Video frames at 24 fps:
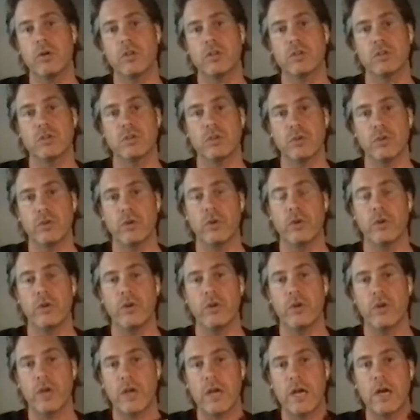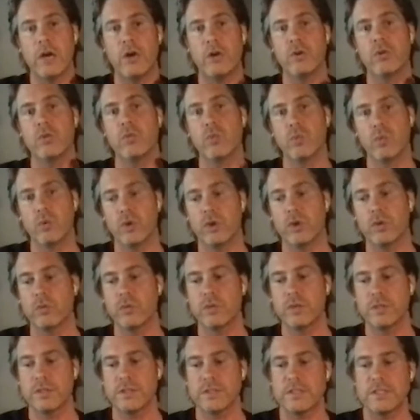also how you work
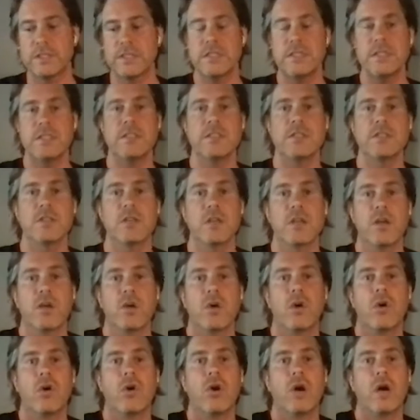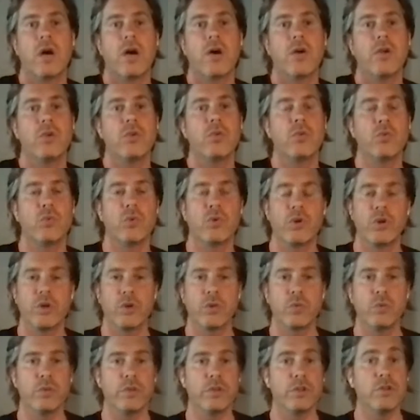with the scenes or how you work
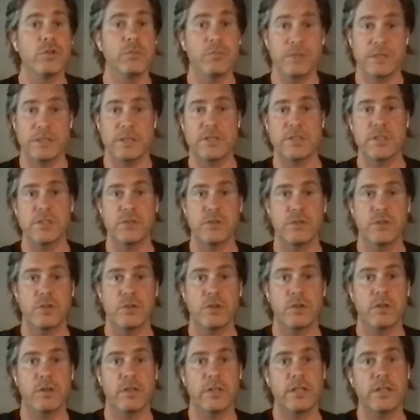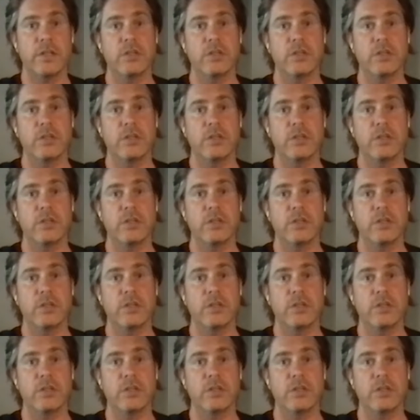with your material.